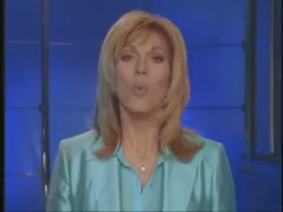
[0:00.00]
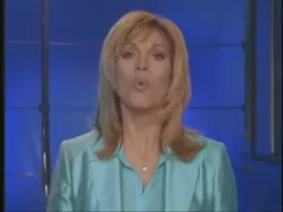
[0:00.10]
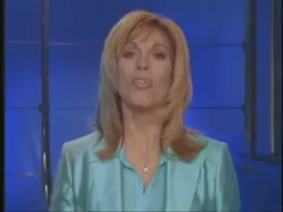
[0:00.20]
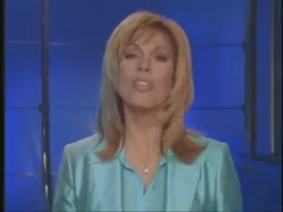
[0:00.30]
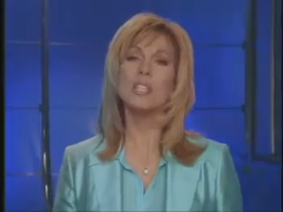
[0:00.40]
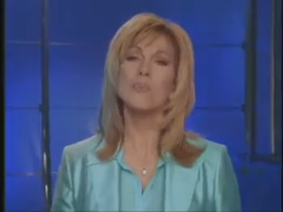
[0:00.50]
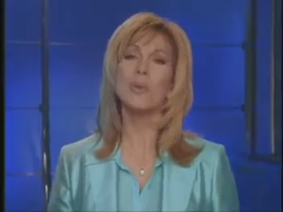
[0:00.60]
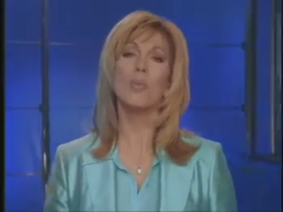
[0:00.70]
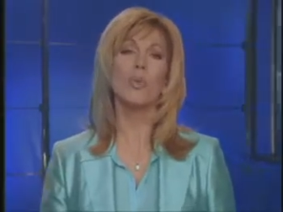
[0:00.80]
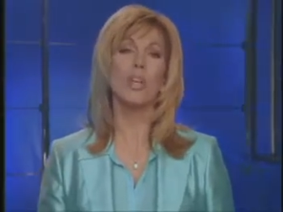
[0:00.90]
Well, this
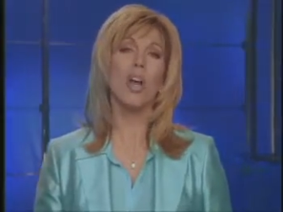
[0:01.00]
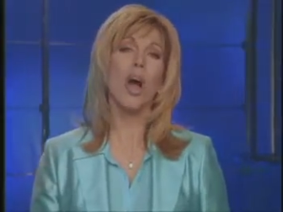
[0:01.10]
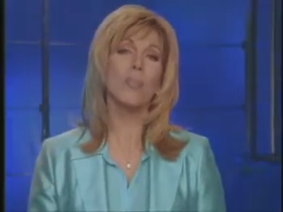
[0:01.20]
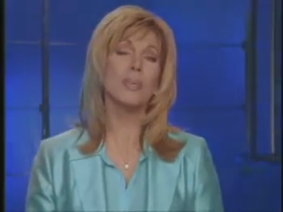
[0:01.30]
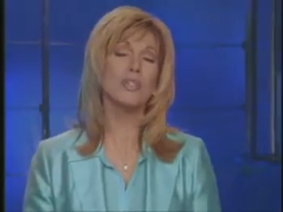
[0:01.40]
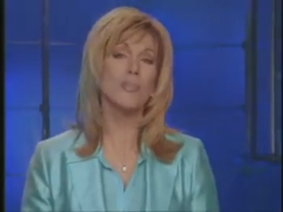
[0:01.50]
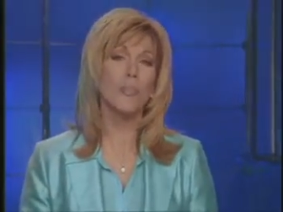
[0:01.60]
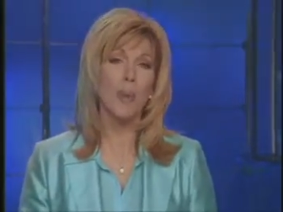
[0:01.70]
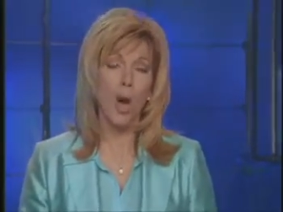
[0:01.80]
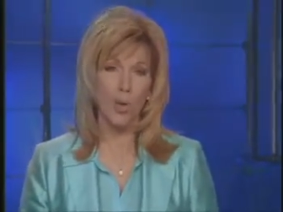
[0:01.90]
bill will accomplish
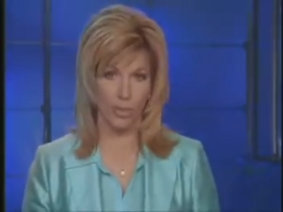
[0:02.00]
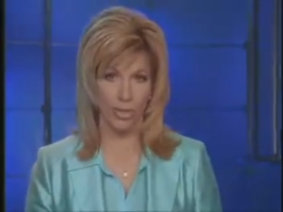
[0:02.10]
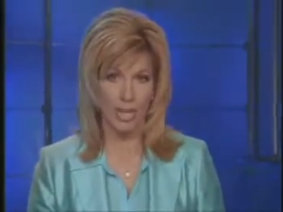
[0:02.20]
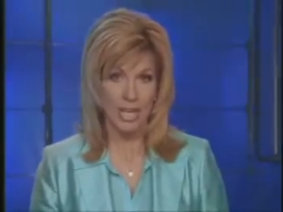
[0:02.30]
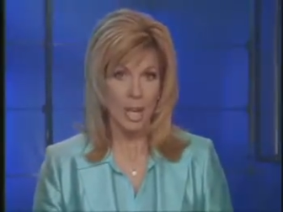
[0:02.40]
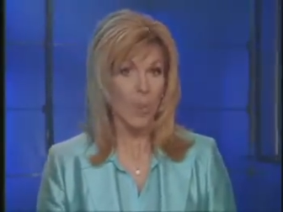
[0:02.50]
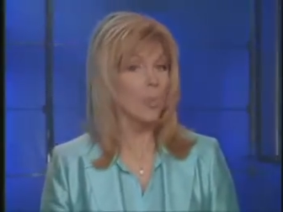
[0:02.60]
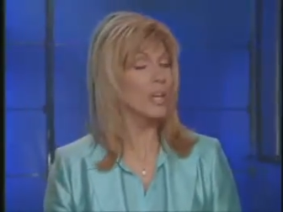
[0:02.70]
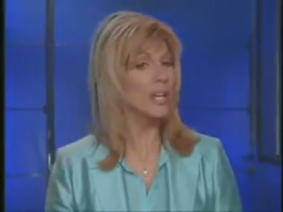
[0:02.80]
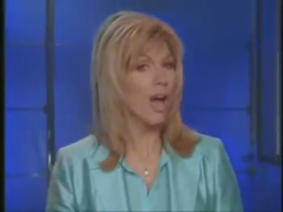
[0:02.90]
both.
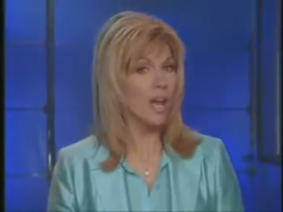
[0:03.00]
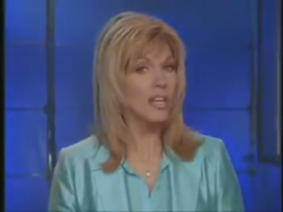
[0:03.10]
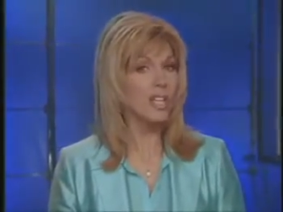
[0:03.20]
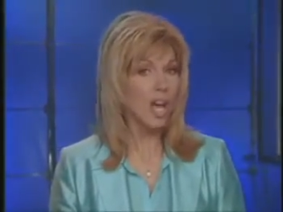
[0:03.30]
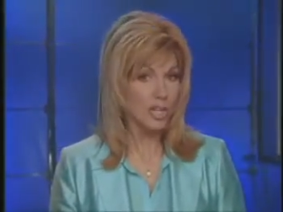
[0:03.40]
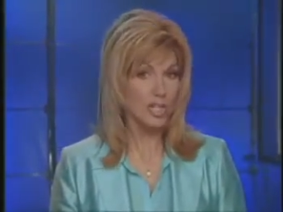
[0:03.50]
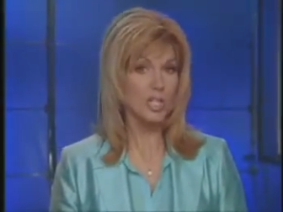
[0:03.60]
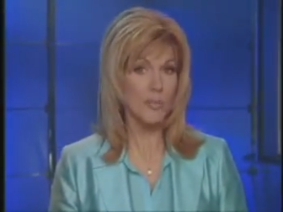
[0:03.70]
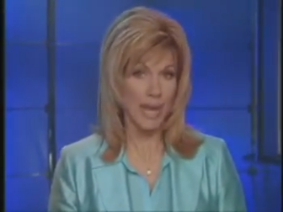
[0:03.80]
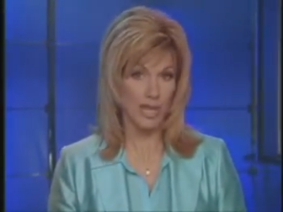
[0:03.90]
When an
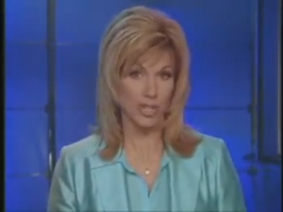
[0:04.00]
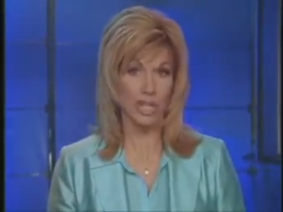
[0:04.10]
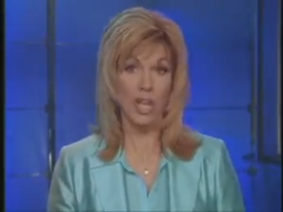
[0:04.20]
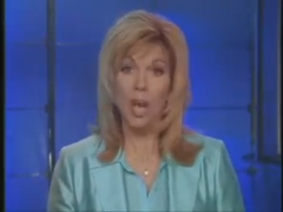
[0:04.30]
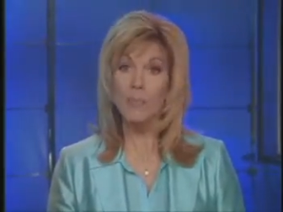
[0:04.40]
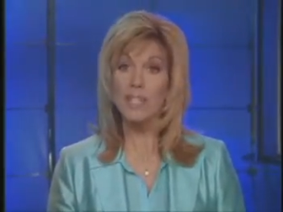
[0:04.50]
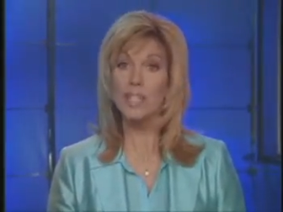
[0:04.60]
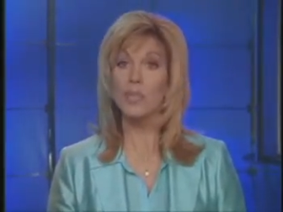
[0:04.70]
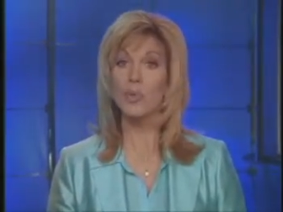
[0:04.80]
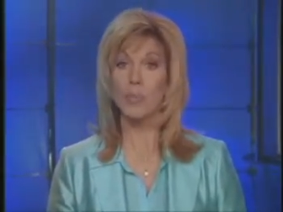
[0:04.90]
unconscious patient comes
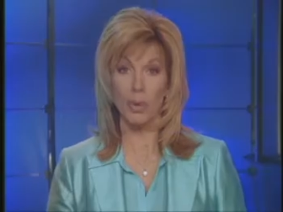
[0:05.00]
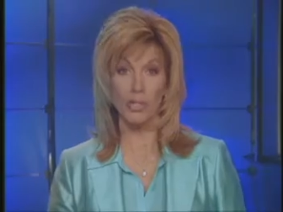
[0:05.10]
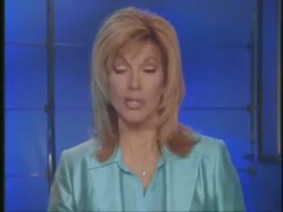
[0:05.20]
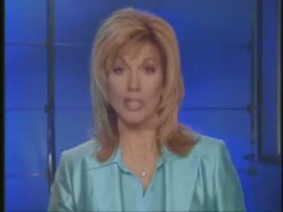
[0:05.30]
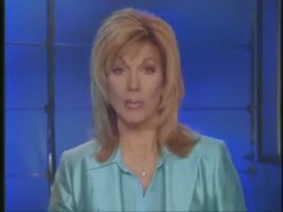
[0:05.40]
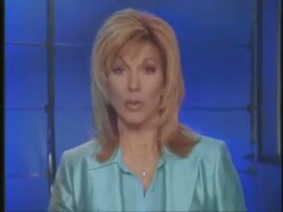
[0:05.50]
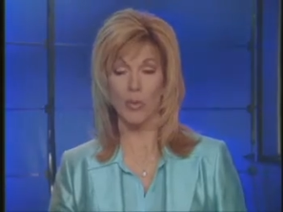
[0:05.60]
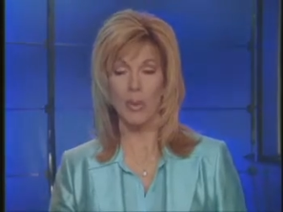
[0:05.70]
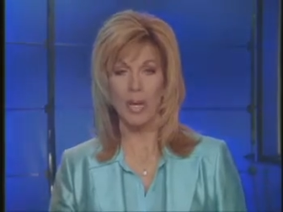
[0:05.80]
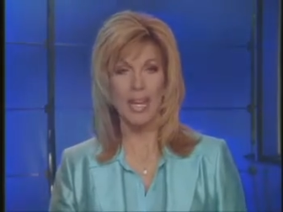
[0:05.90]
into an emergency
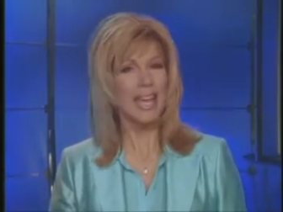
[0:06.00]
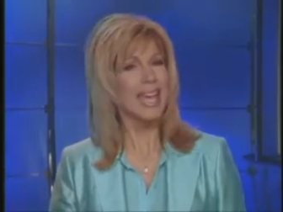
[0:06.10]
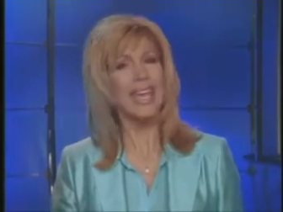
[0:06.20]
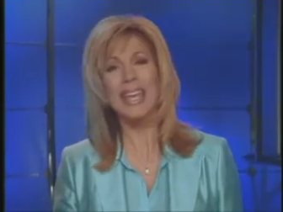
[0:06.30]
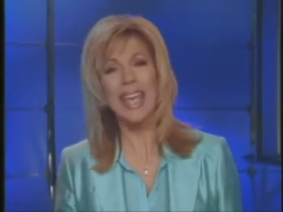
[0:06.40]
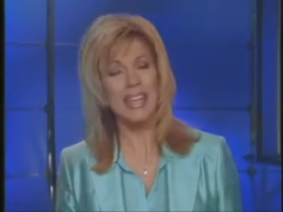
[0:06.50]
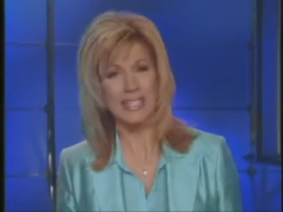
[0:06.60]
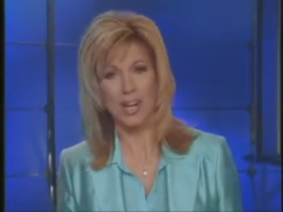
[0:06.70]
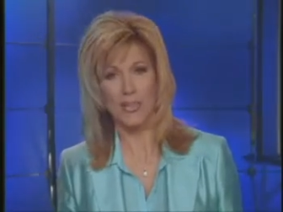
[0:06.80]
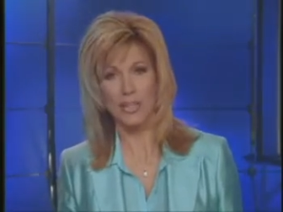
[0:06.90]
room, he
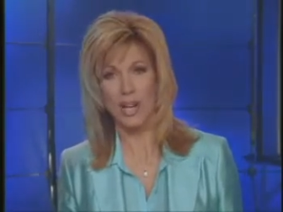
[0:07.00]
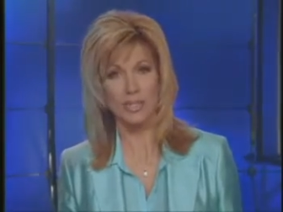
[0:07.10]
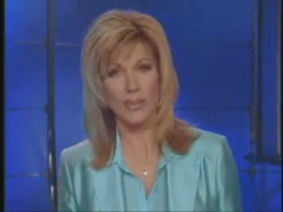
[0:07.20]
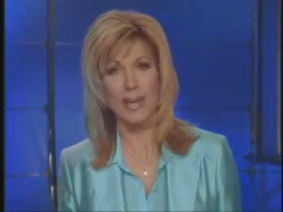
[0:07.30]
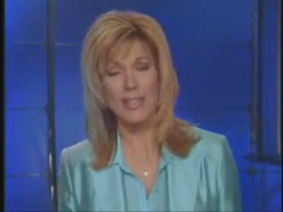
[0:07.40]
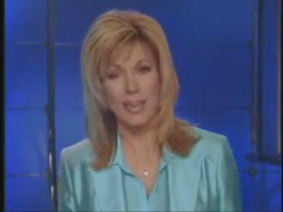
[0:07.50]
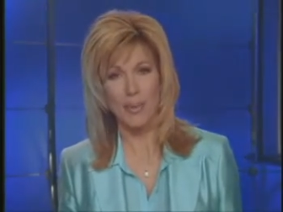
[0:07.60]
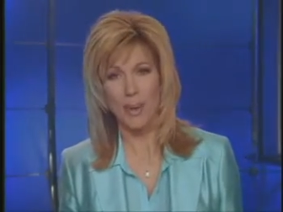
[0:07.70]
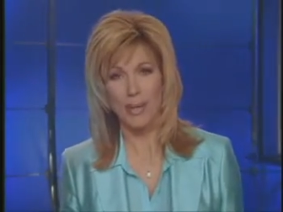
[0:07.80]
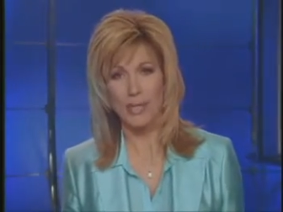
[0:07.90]
can't tell the doctor
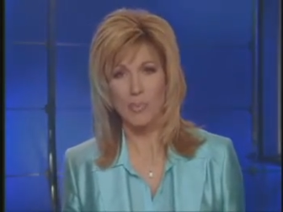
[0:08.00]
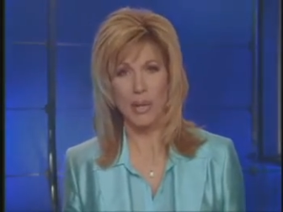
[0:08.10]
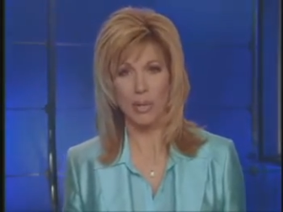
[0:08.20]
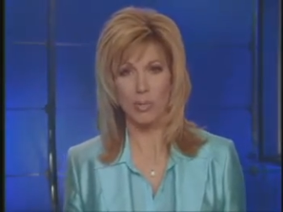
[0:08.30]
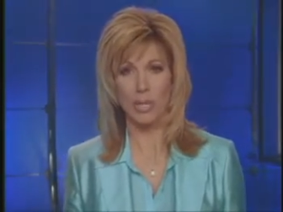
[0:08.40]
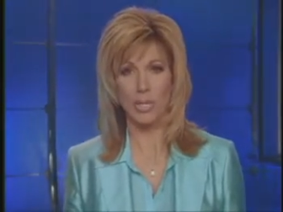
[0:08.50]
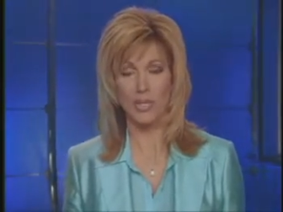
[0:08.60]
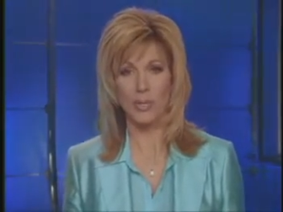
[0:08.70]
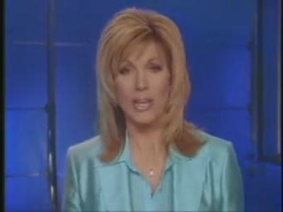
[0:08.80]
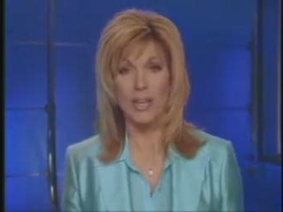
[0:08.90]
anything about his medical
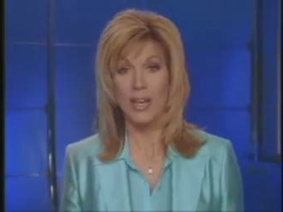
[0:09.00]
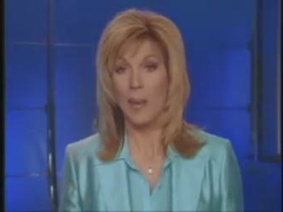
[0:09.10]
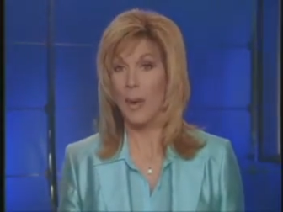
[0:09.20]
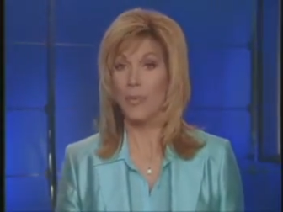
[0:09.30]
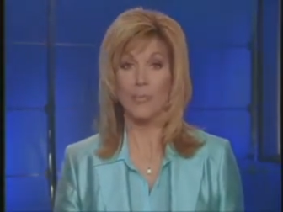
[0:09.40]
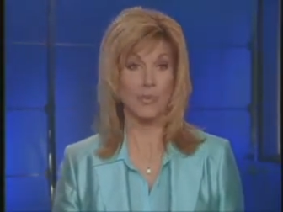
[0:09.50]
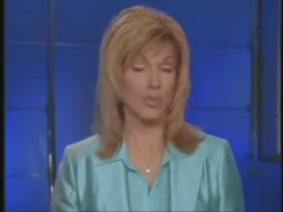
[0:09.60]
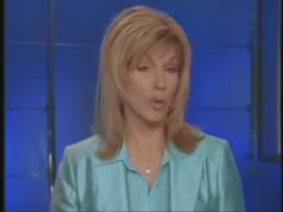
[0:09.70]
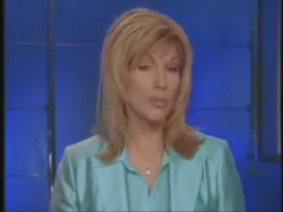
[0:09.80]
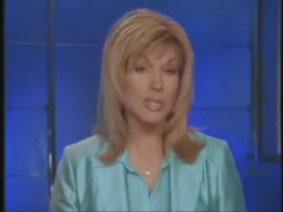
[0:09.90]
history, about the
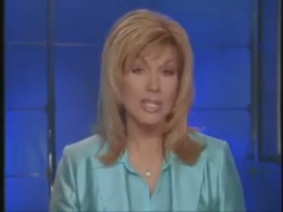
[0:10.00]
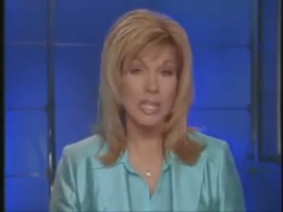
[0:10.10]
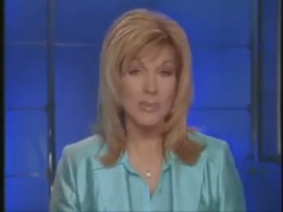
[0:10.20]
prescriptions